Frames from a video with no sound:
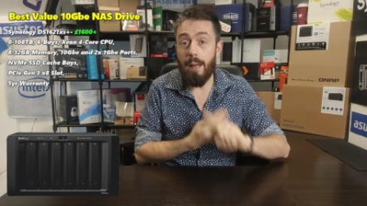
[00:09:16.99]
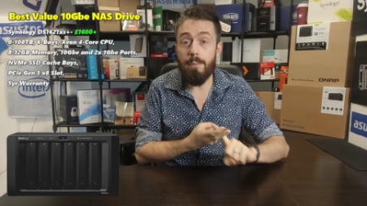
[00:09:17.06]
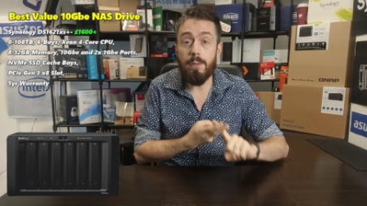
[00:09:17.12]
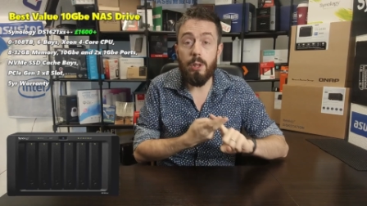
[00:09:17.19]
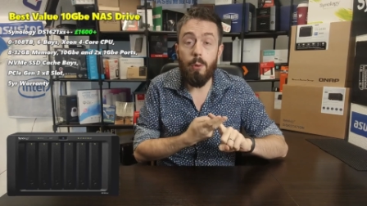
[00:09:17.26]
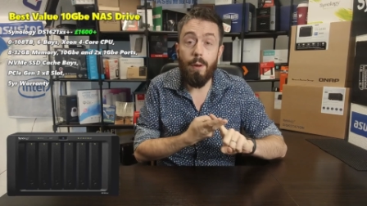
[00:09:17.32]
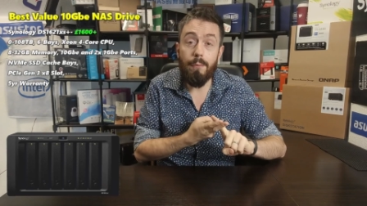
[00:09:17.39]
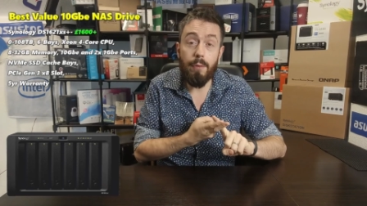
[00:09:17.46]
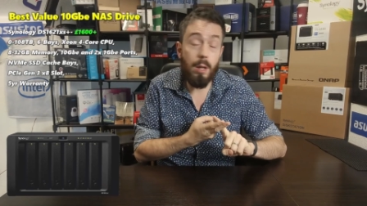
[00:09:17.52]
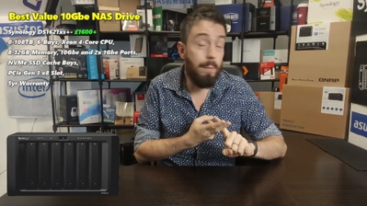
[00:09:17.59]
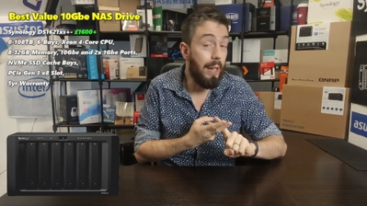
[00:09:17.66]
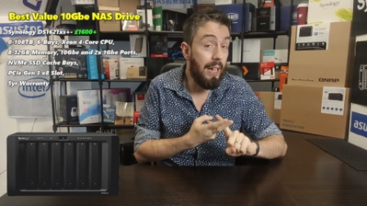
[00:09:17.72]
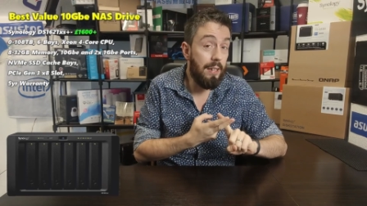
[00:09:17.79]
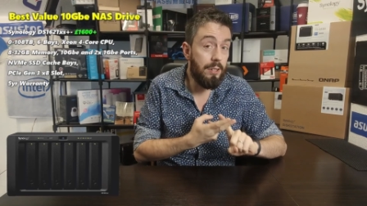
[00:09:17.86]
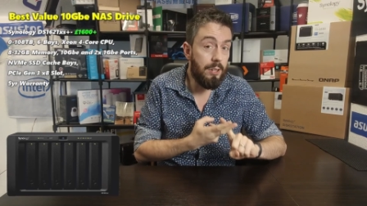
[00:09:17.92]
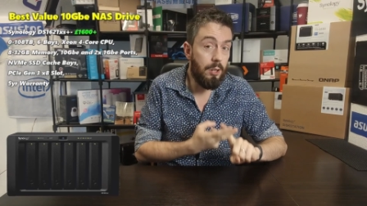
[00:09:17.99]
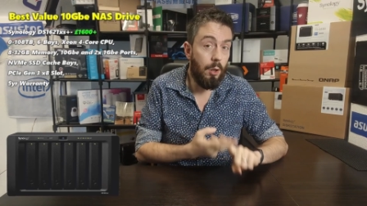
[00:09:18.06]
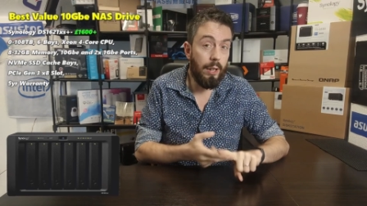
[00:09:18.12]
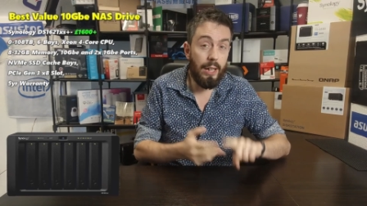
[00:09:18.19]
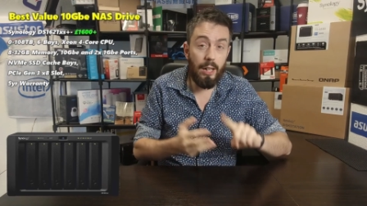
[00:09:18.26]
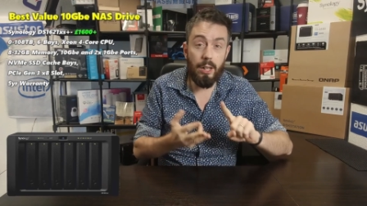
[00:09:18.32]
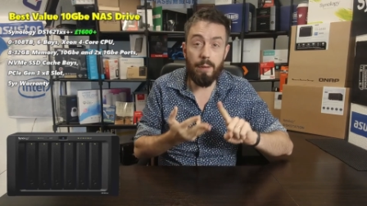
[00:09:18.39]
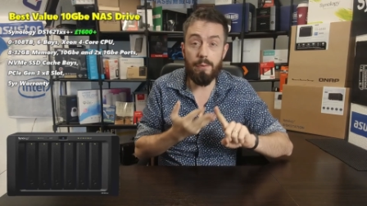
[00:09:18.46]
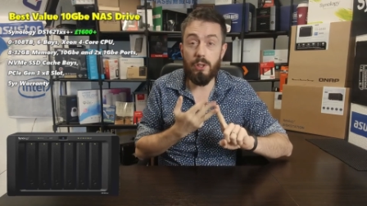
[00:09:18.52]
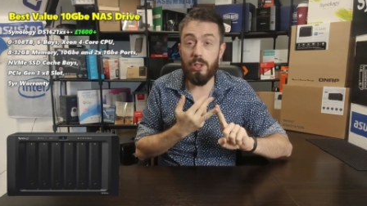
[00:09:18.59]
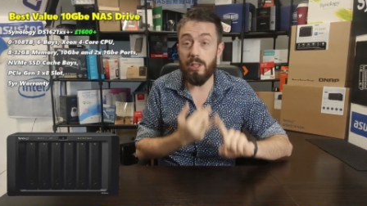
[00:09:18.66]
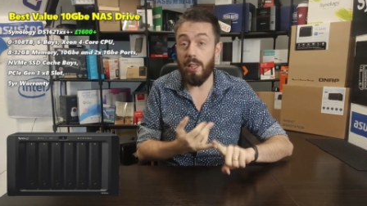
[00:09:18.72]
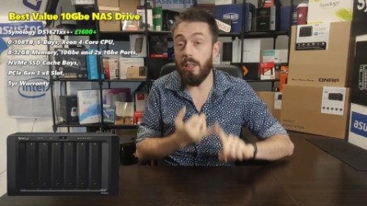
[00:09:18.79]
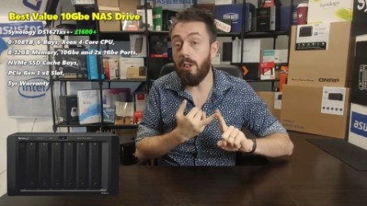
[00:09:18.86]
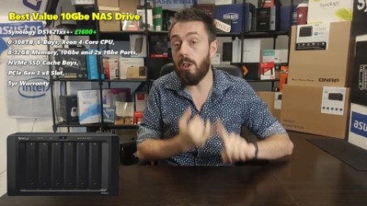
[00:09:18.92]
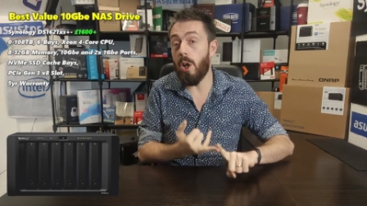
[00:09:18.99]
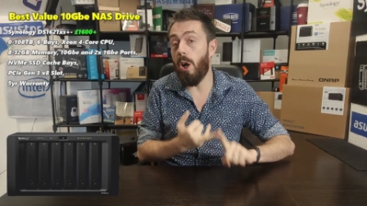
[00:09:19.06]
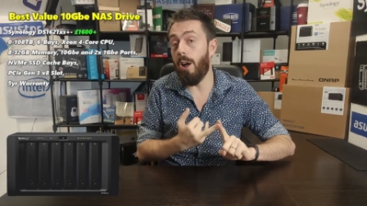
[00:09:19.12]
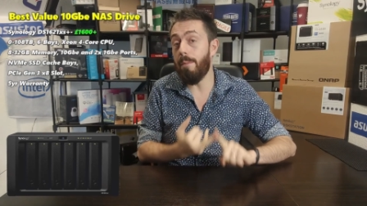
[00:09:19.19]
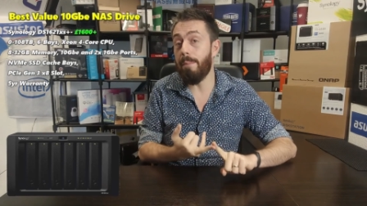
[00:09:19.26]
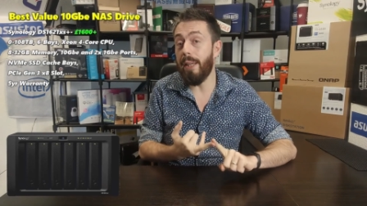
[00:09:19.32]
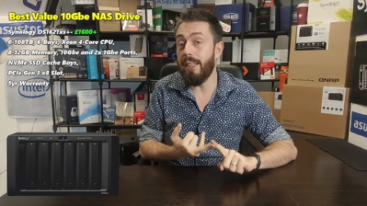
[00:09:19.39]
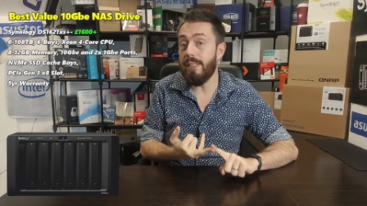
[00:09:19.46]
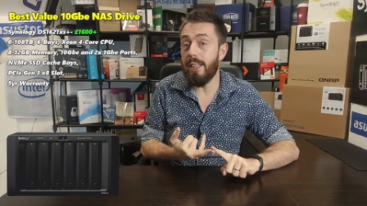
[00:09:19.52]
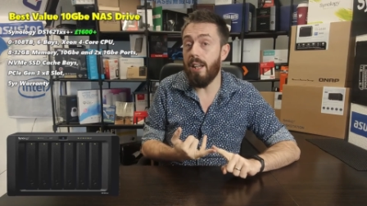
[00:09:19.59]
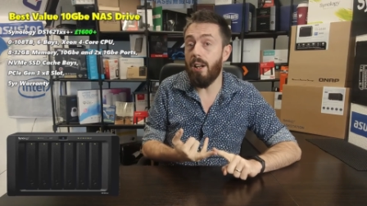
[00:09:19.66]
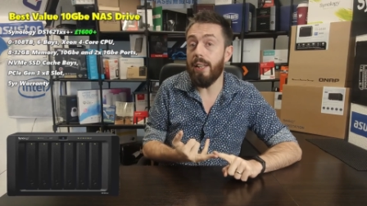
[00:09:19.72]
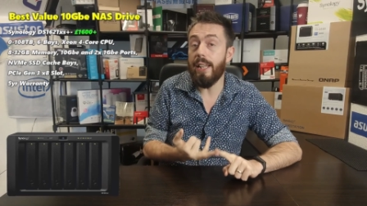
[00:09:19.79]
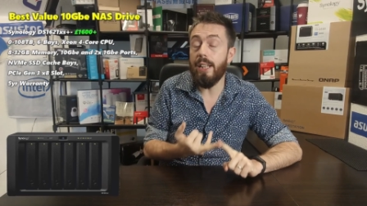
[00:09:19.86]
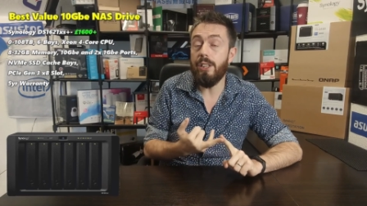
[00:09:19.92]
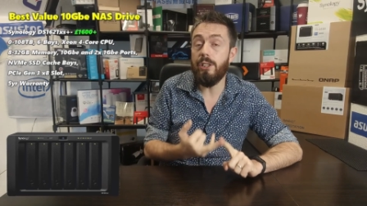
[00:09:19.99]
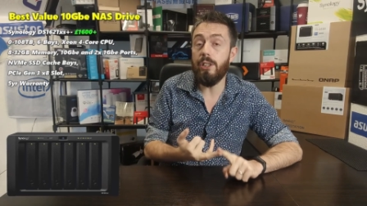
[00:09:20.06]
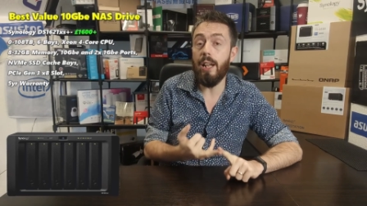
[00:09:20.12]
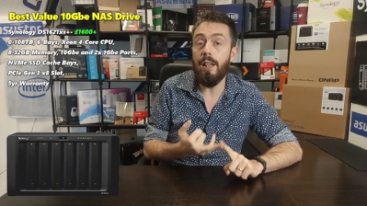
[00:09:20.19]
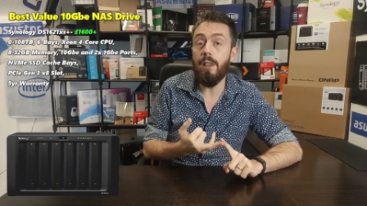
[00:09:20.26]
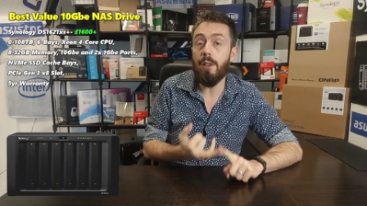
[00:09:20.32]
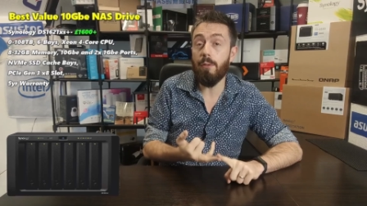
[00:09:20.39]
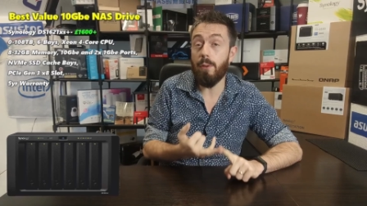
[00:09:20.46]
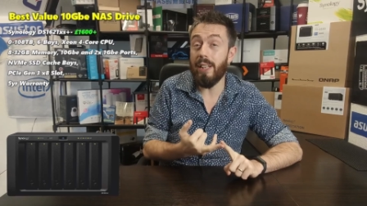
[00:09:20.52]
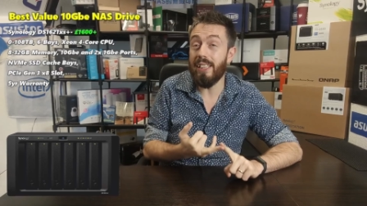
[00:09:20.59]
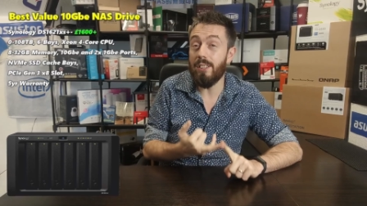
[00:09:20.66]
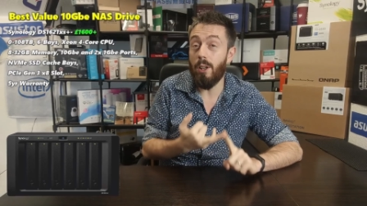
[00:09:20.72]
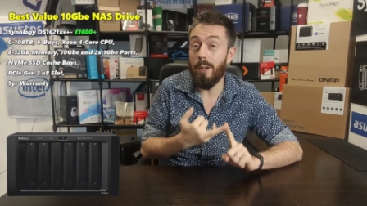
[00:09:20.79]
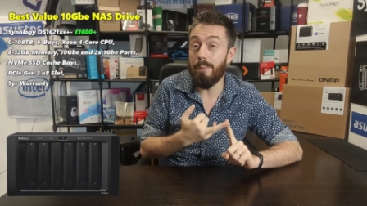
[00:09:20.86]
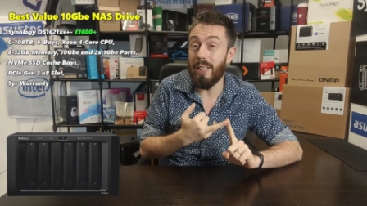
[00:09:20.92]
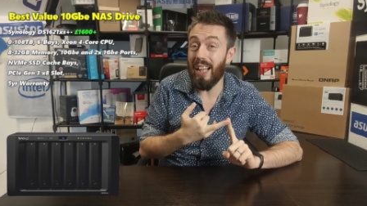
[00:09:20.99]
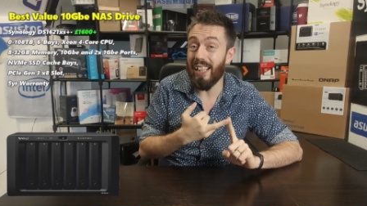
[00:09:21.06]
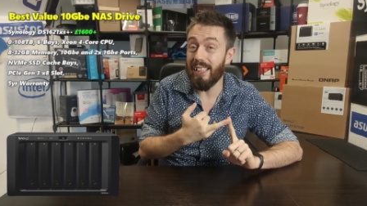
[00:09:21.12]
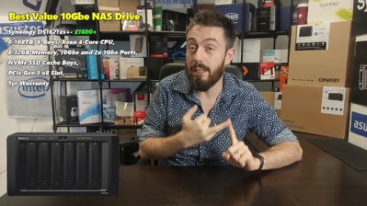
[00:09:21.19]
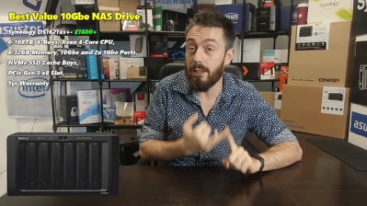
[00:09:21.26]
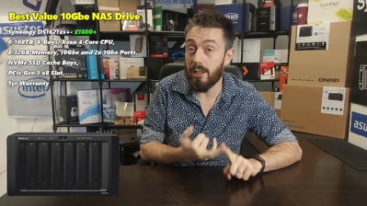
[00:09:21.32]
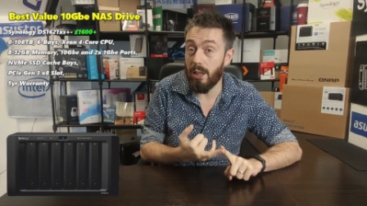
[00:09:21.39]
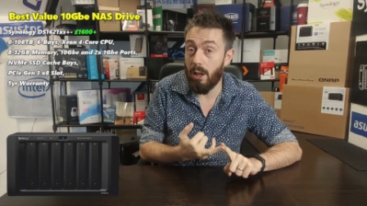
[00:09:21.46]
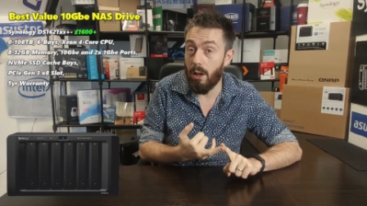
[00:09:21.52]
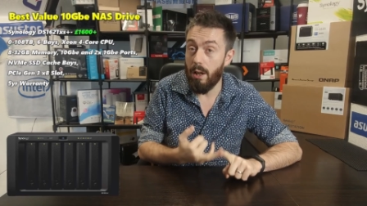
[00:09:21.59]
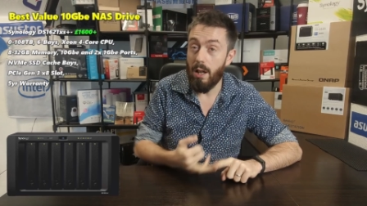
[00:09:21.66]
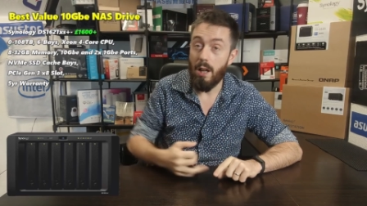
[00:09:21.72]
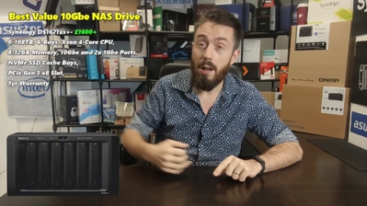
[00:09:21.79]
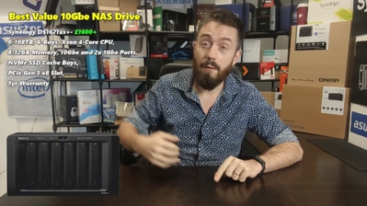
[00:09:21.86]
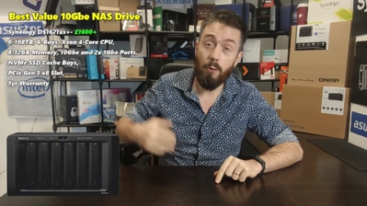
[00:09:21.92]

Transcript: M two NVMe inside, and you've still got a PCIe Gen three times eight slot